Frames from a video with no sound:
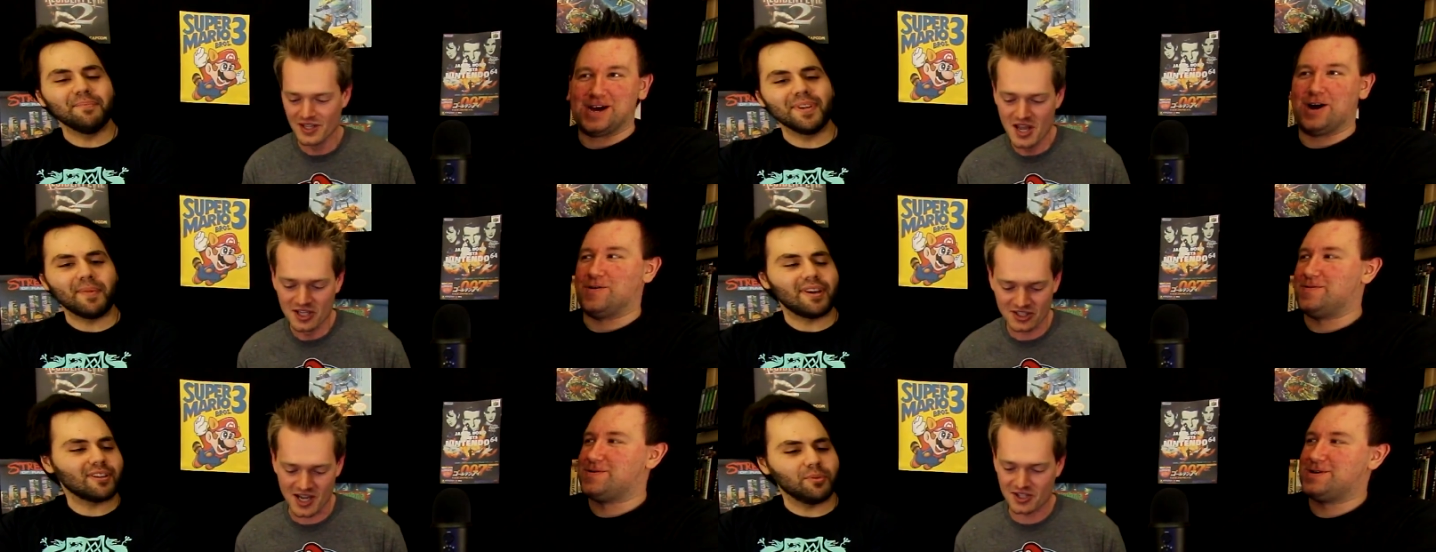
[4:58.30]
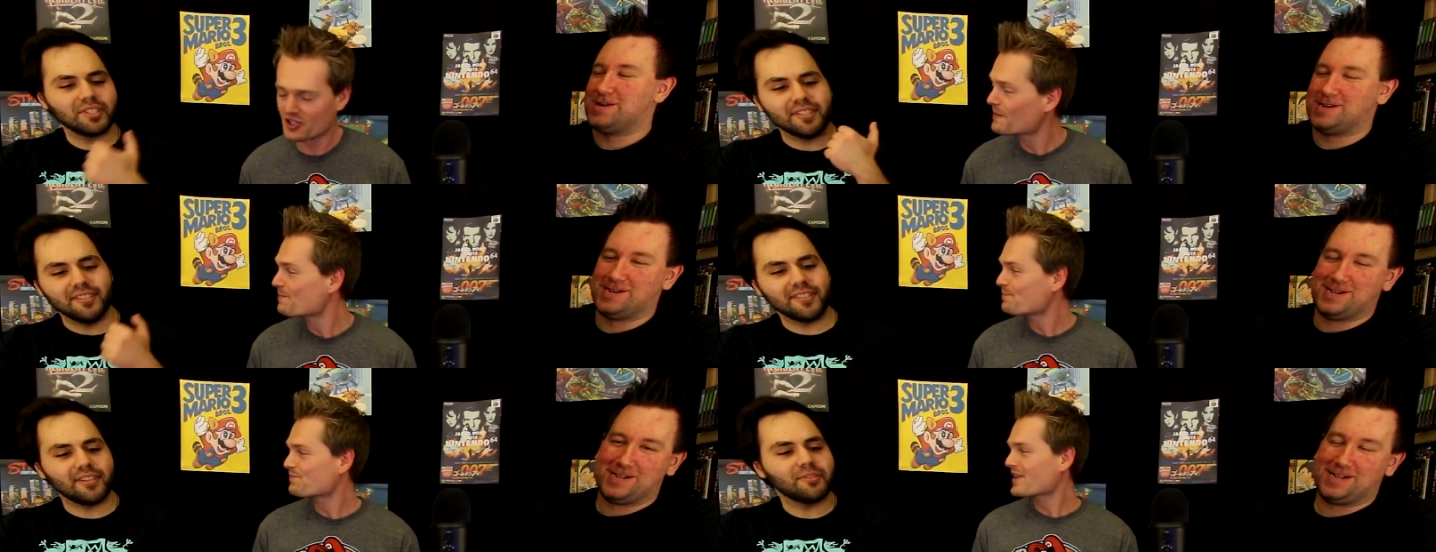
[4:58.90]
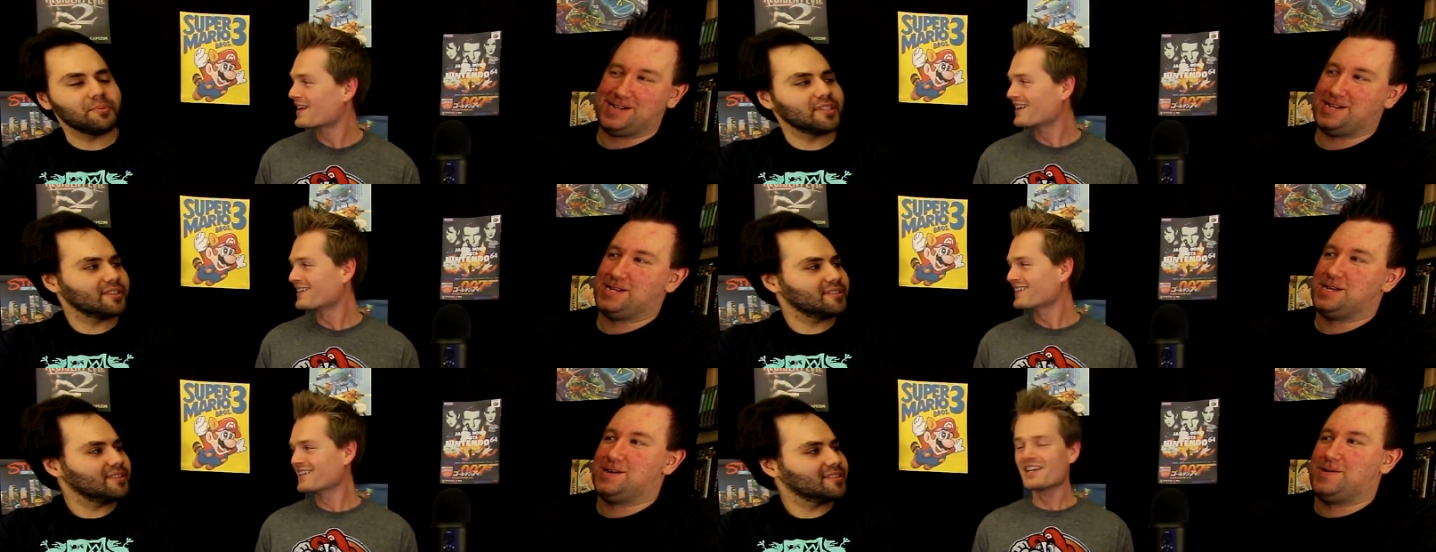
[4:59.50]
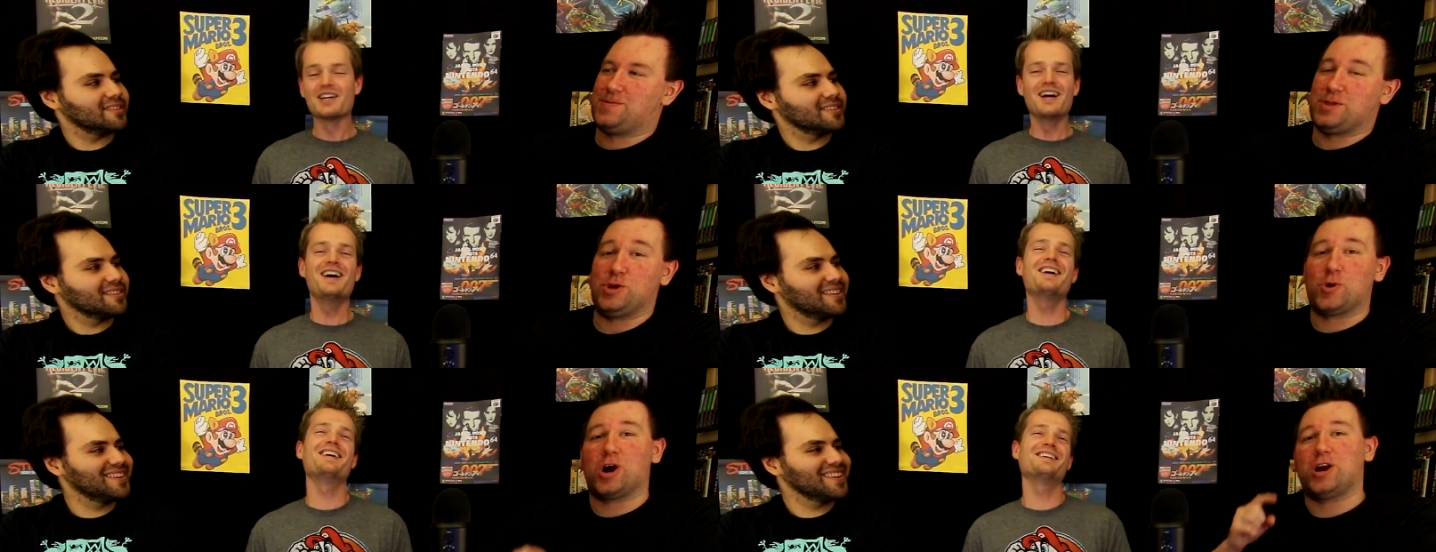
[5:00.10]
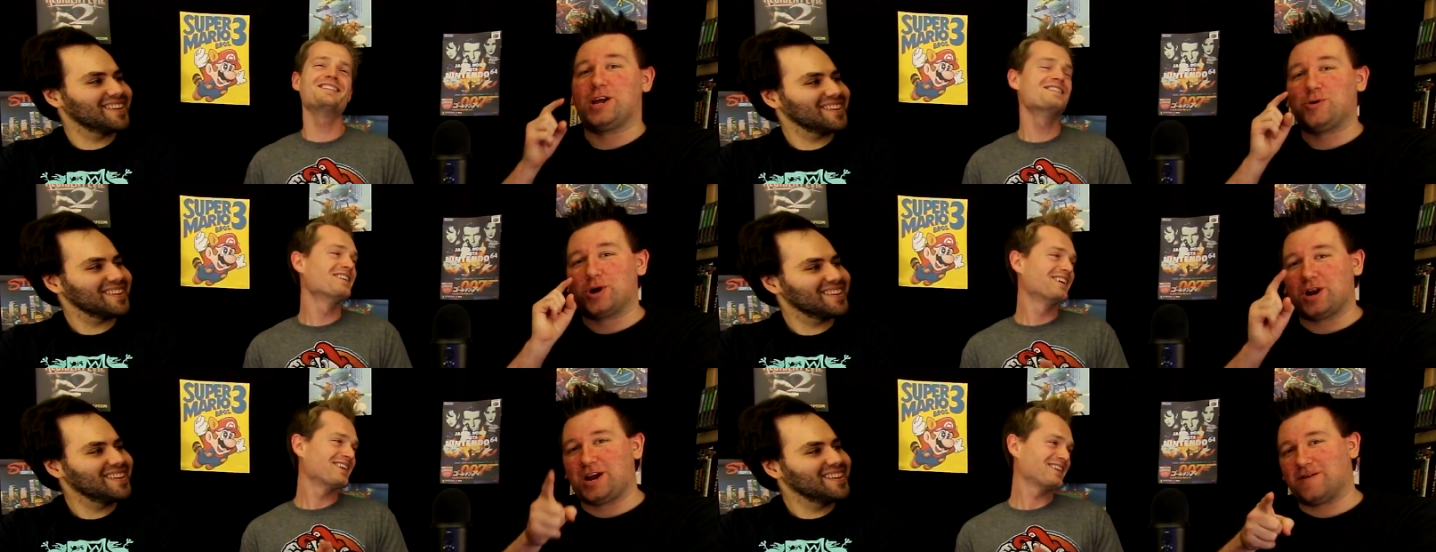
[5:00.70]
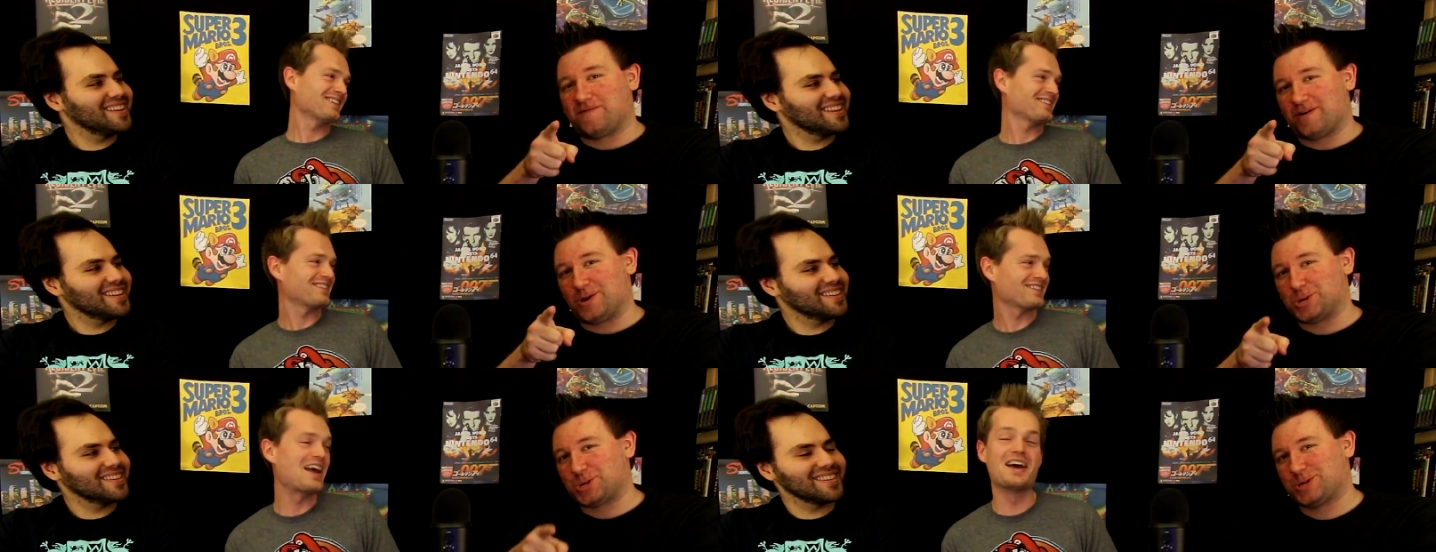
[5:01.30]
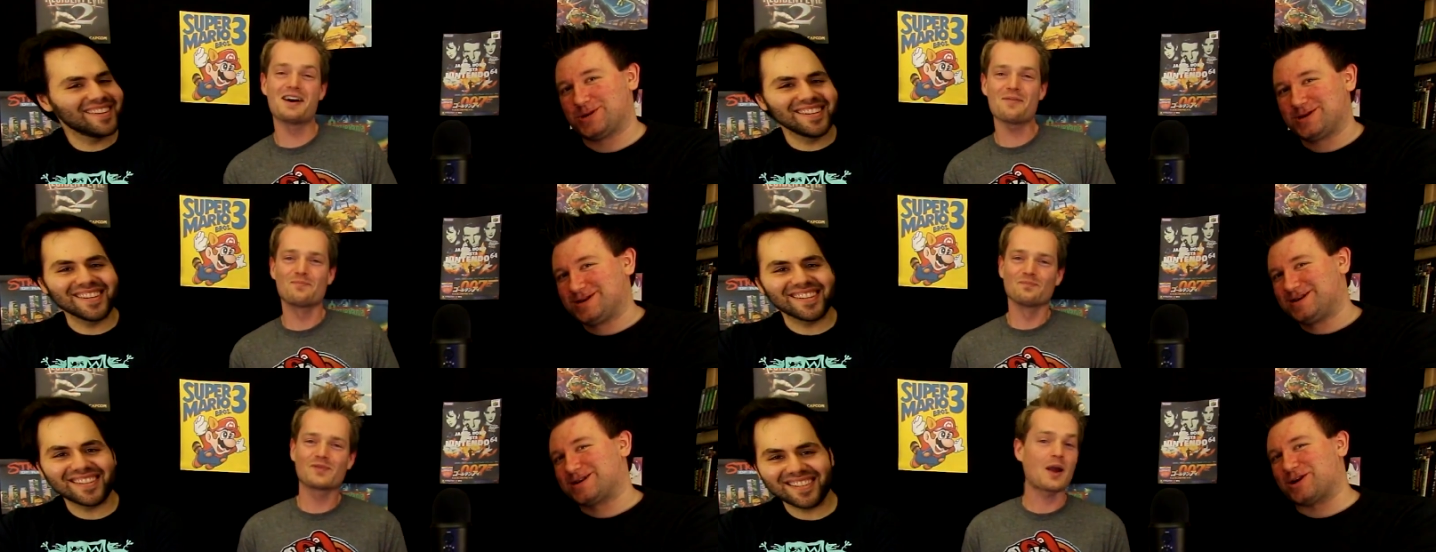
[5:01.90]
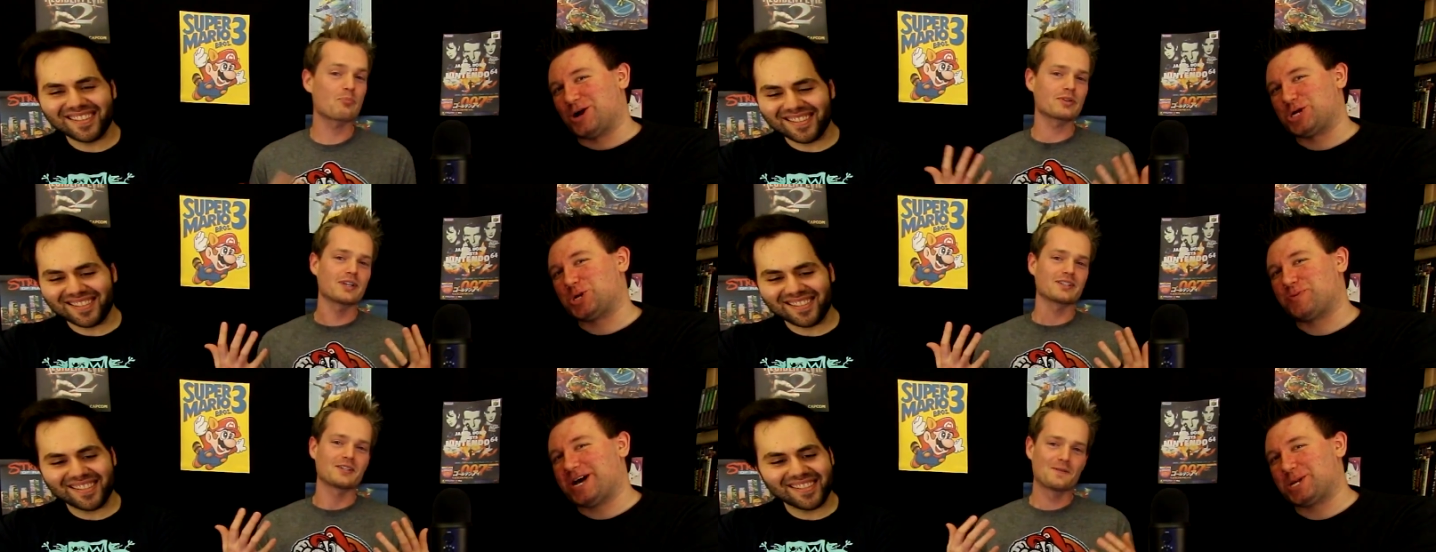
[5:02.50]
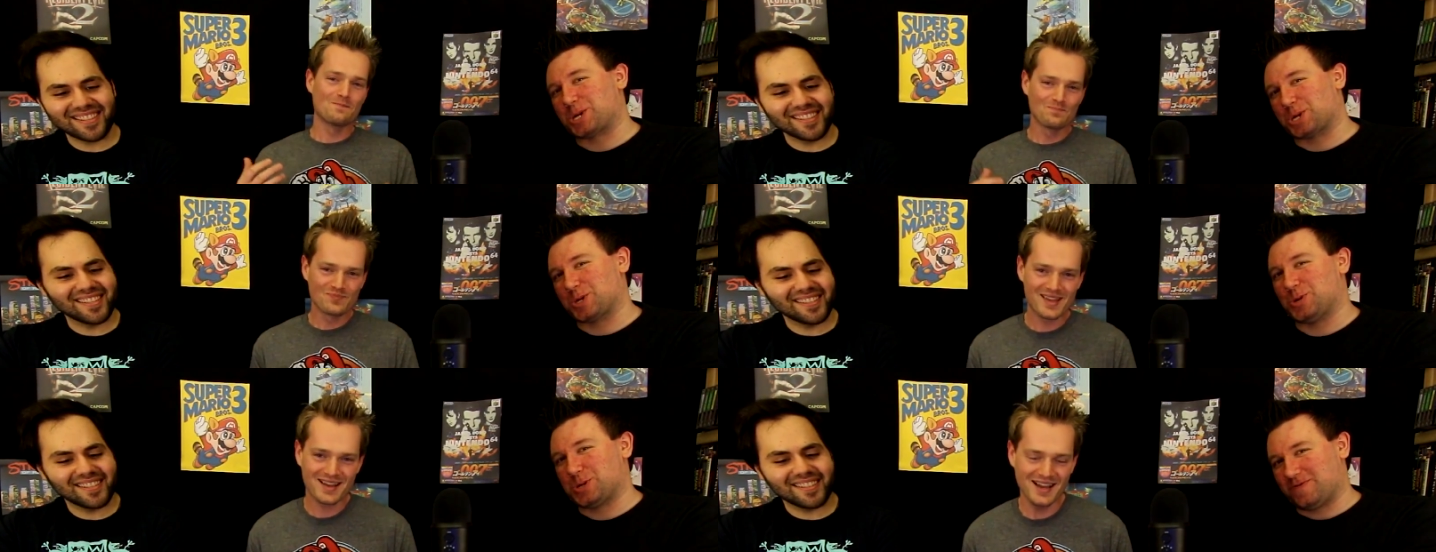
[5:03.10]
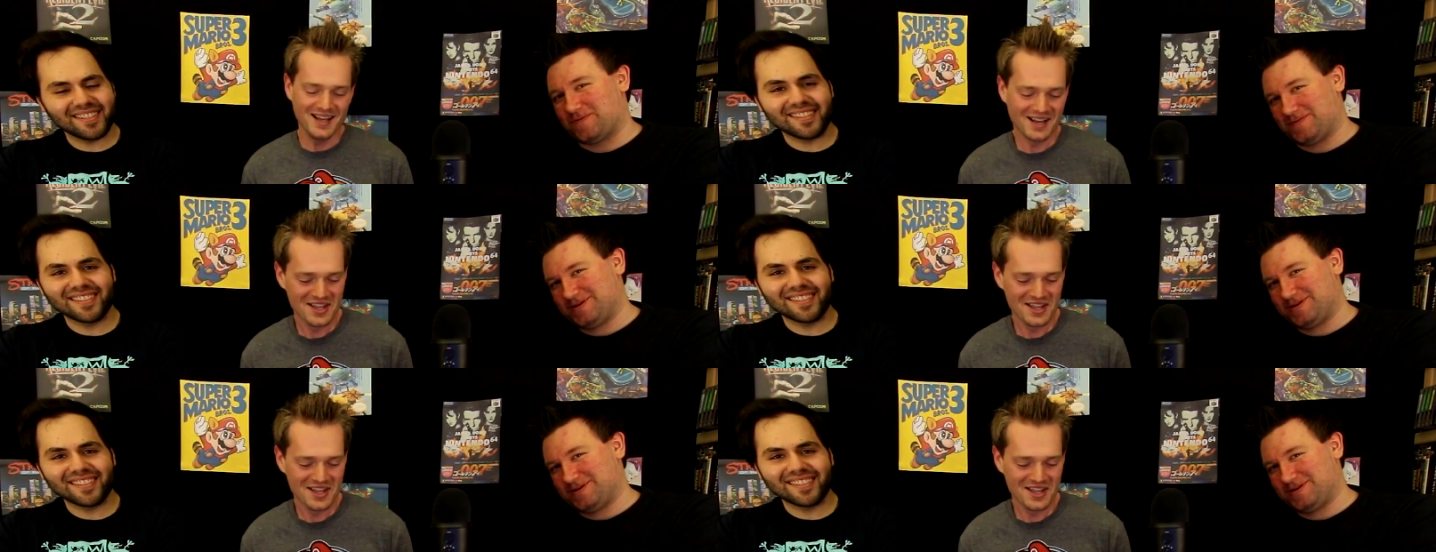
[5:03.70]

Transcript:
Speaker 1: My worst on Nintendo 360s.
Speaker 2: You heard it here first. Yep, I predicted. Cartridge Blast exclusive.